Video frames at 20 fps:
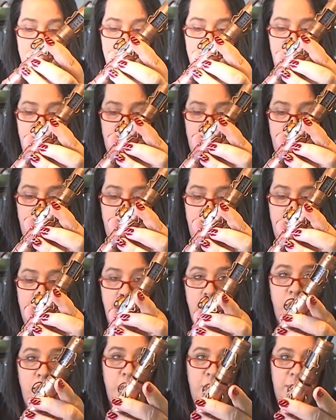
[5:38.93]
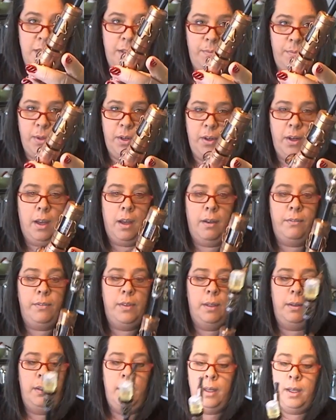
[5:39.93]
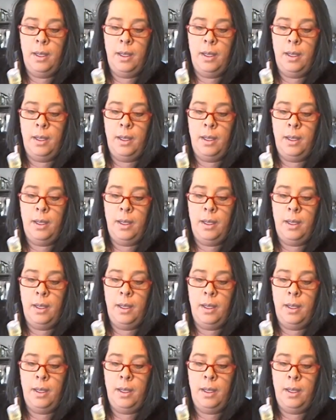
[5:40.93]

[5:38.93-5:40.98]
so not like I use it very often.